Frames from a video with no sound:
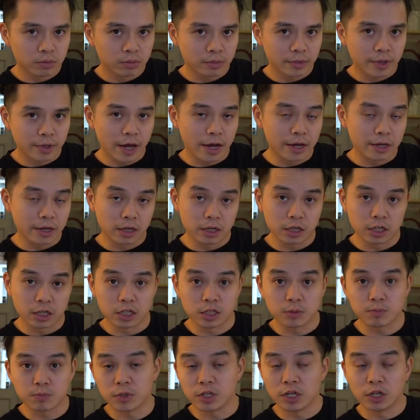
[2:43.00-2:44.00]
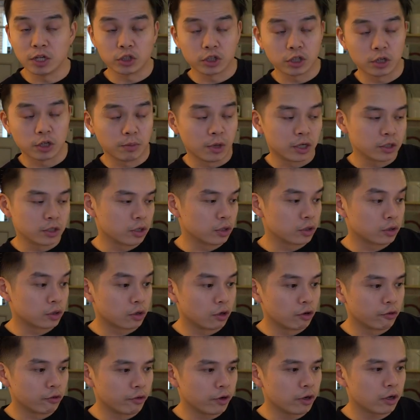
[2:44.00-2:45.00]
that is potentially a MK6
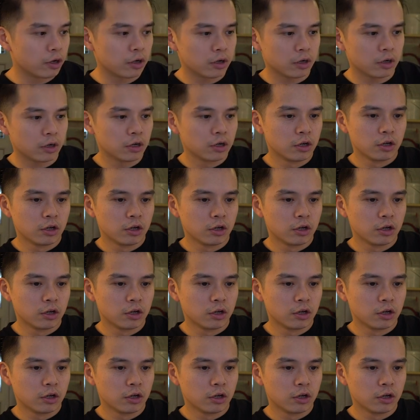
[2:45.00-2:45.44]
Golf R,